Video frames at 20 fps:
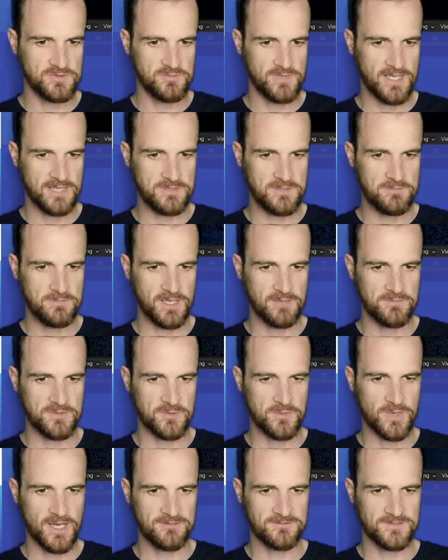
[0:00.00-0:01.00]
and sort of maybe
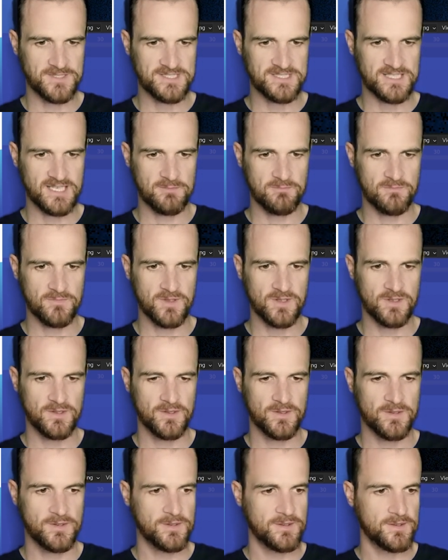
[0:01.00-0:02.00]
bump the roughness up.
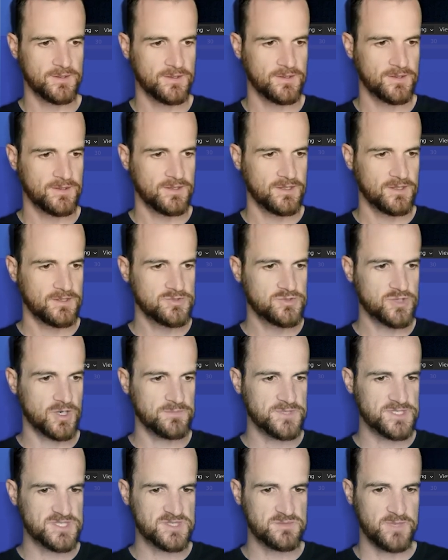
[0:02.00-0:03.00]

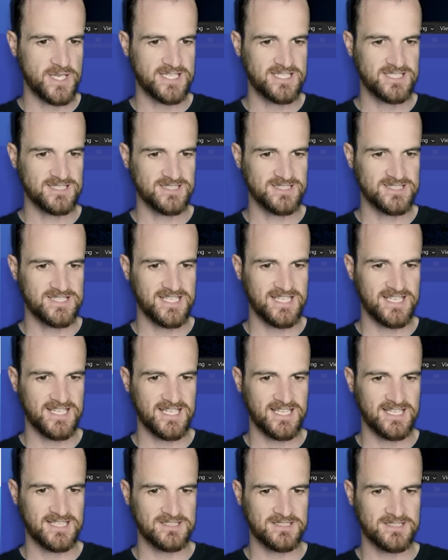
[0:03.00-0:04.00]
Drop the specular
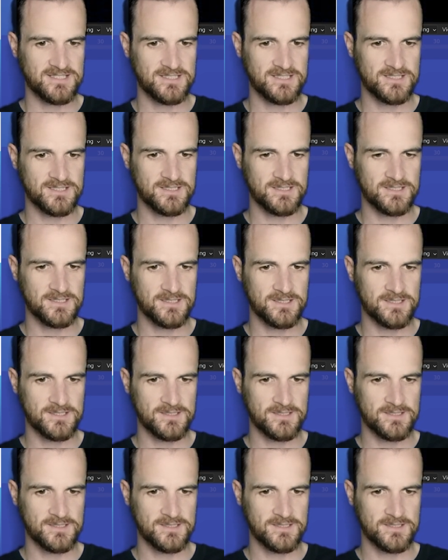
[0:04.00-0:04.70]
down.